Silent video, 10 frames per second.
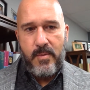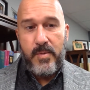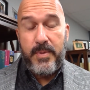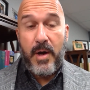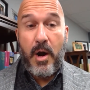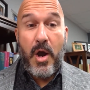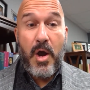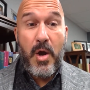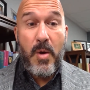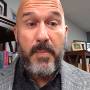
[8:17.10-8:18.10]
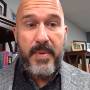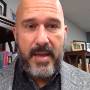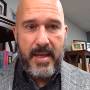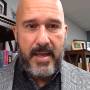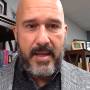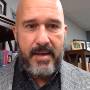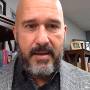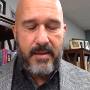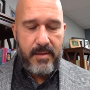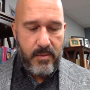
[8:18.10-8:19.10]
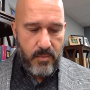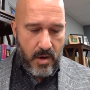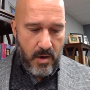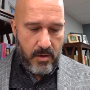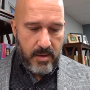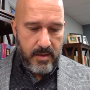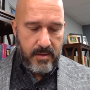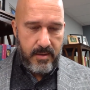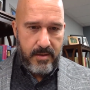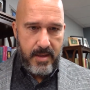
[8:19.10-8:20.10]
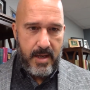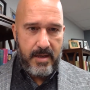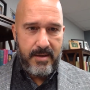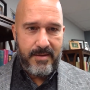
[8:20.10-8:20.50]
We put our hope in the wrong thing.